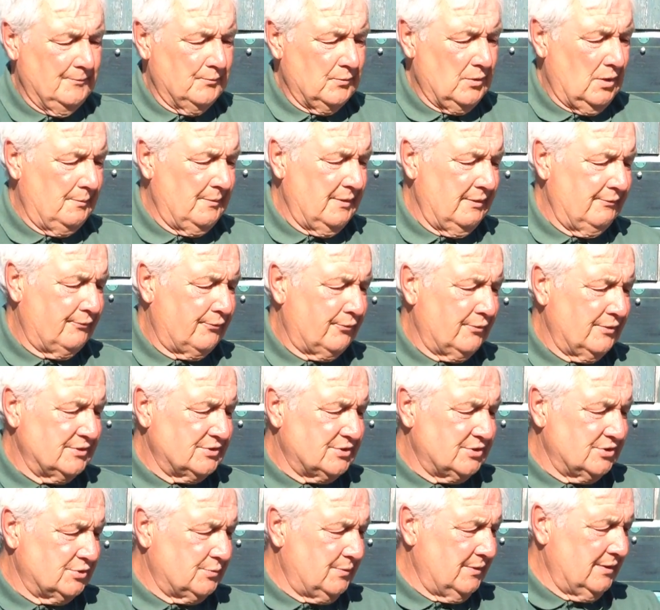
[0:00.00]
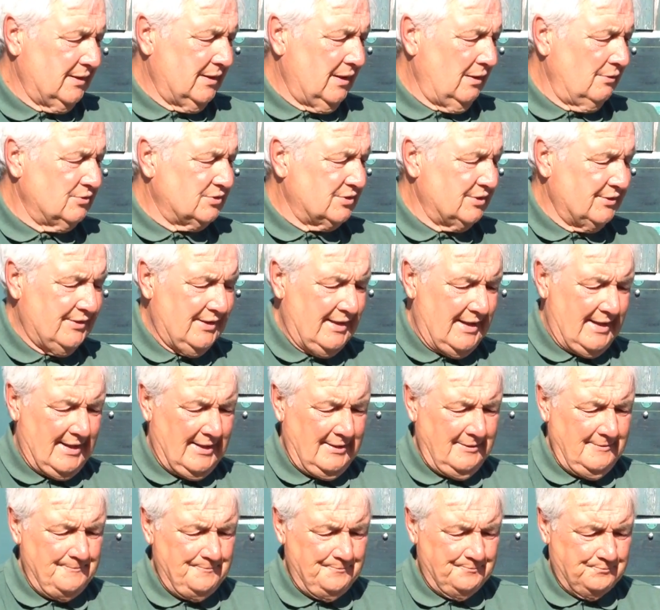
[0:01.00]
I mean, for instance, we can go to
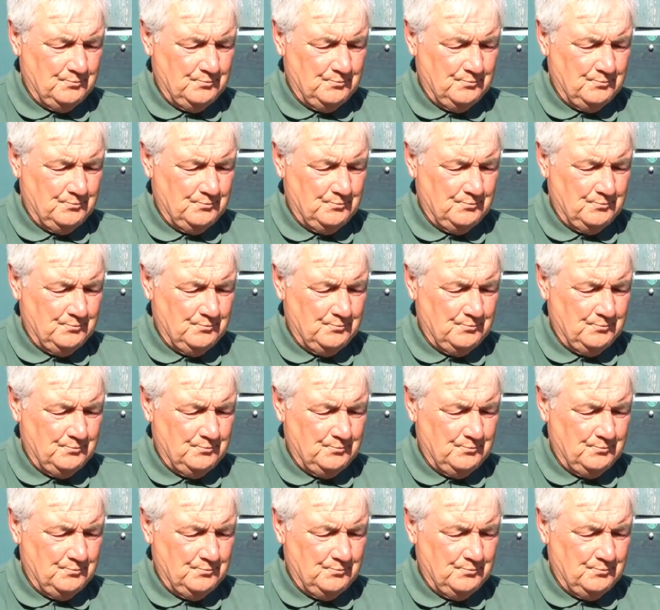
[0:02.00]
there